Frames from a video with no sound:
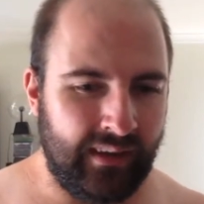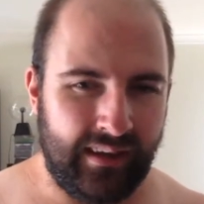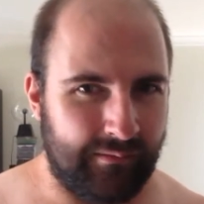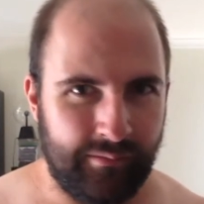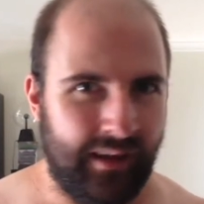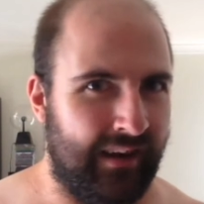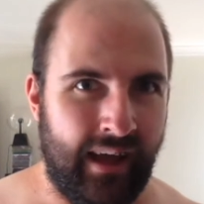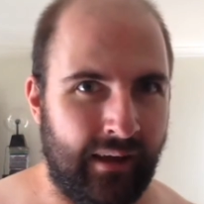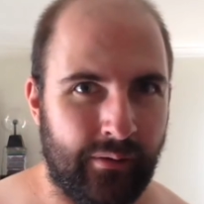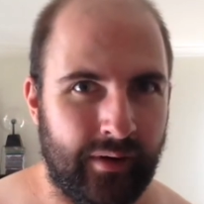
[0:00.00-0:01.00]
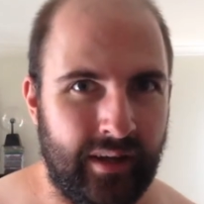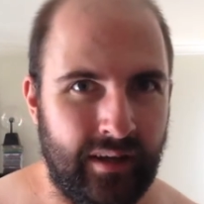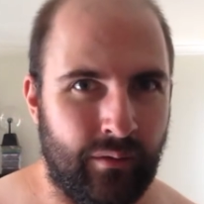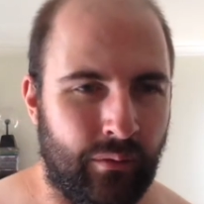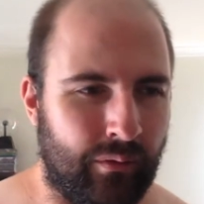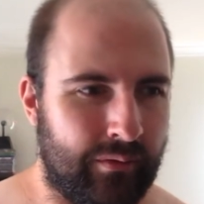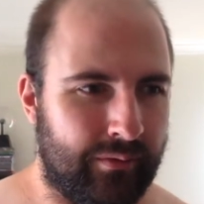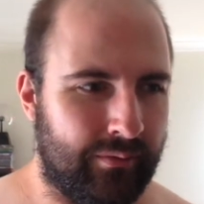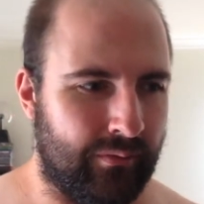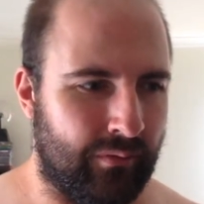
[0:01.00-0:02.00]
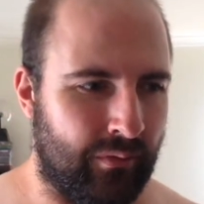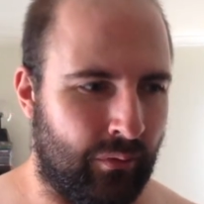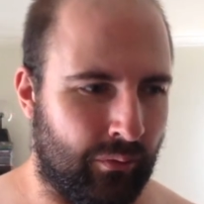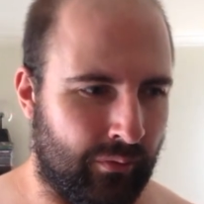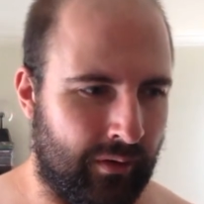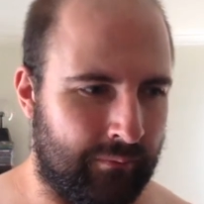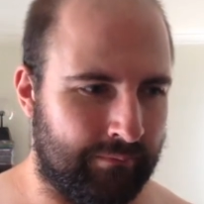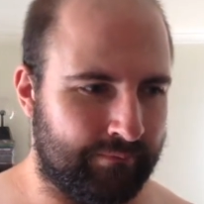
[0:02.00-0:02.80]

get angry, or I